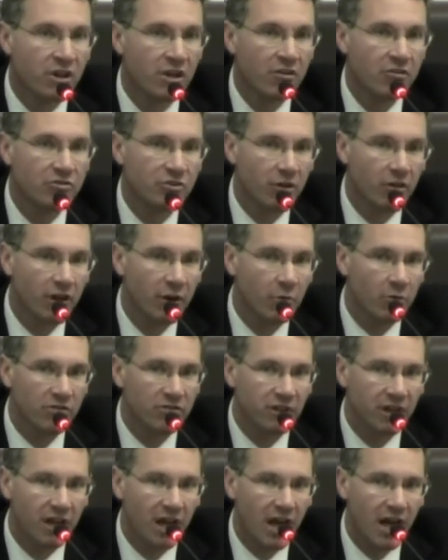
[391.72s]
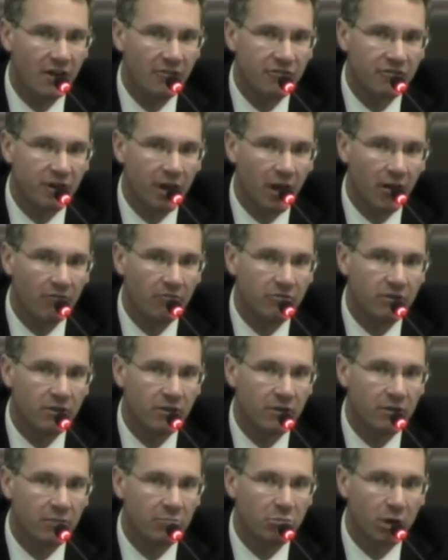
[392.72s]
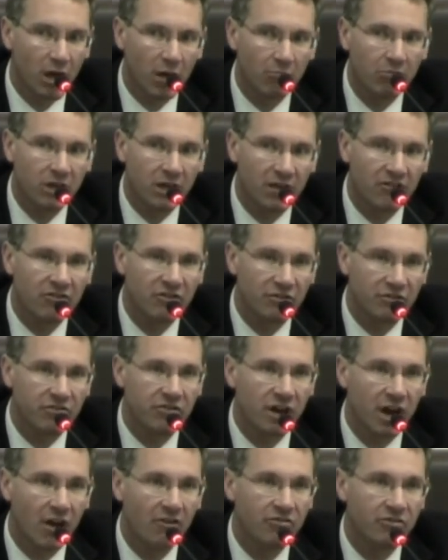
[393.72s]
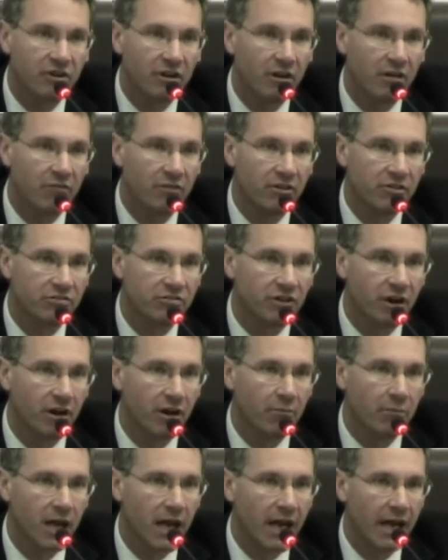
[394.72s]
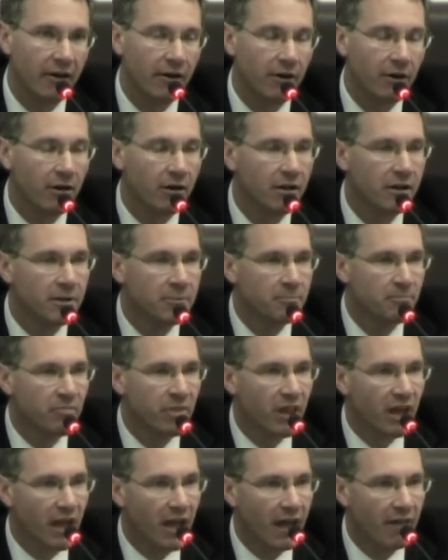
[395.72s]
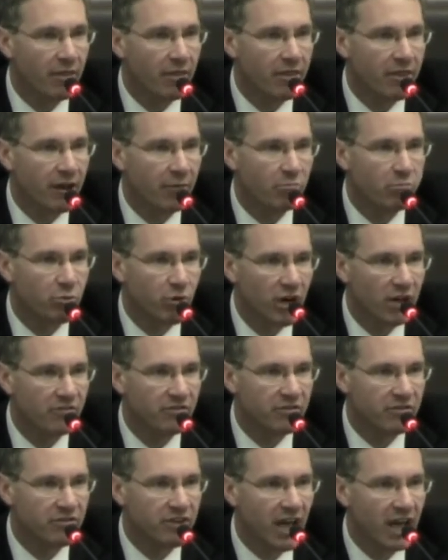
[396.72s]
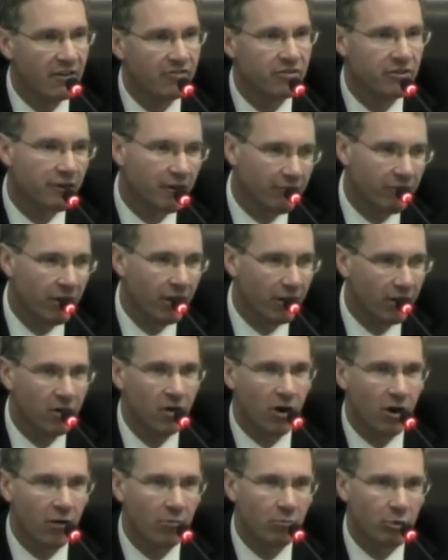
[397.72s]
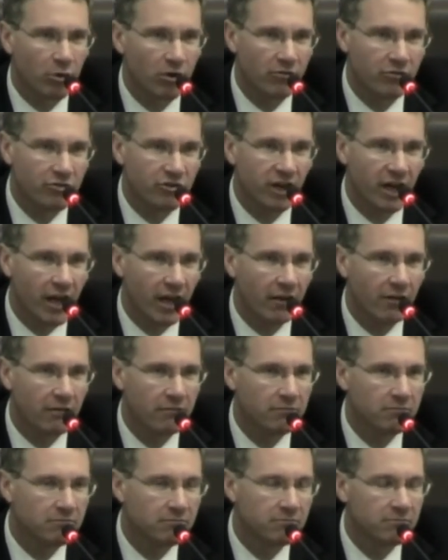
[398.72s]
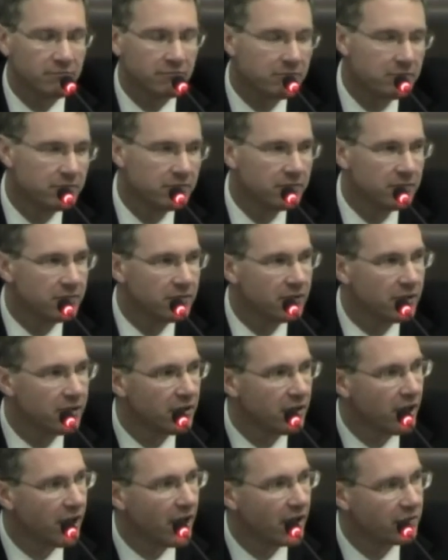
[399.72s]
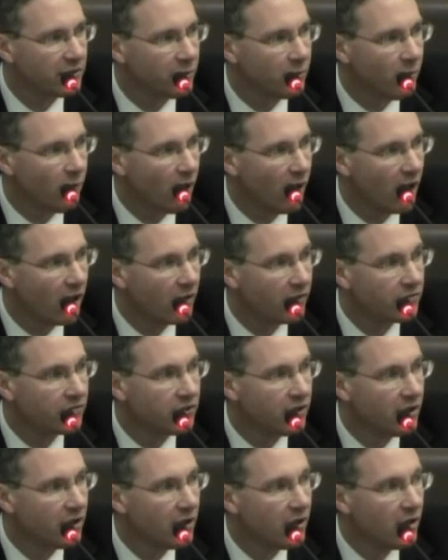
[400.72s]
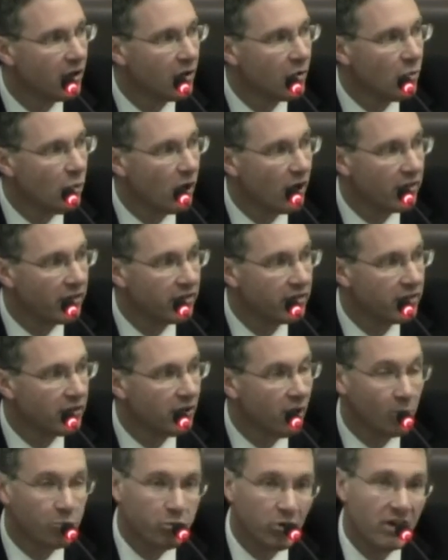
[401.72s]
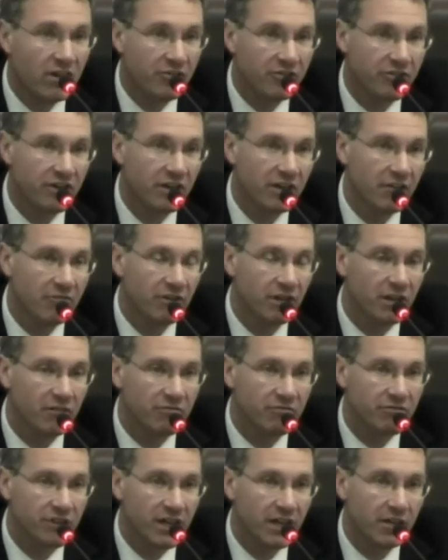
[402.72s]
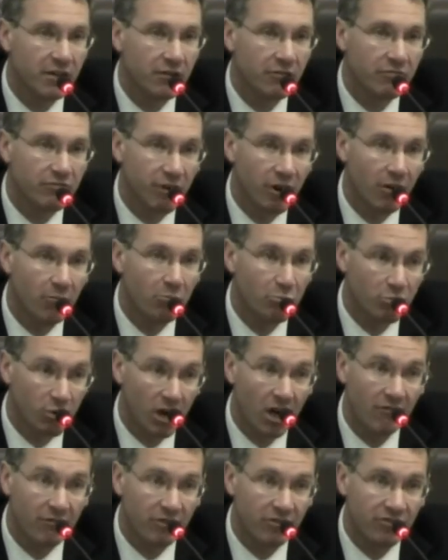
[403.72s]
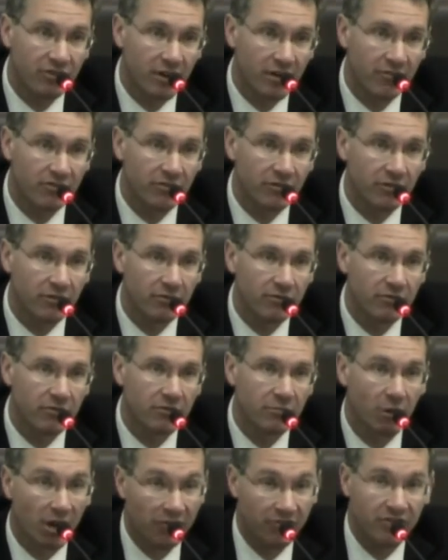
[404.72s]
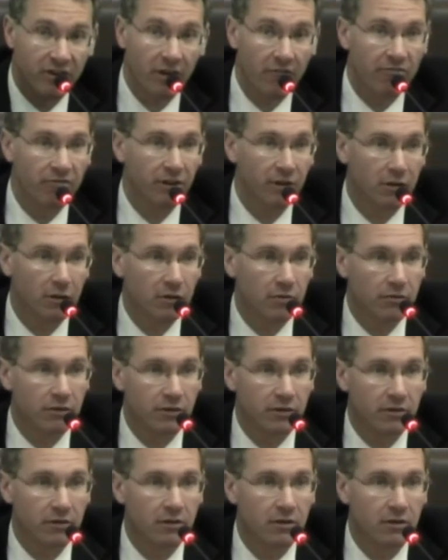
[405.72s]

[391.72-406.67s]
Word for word: So there was lots of public discussion of this very matter. And the presentation of a cardboard check, as it was, with a pretty significant figure from private citizens, myself included,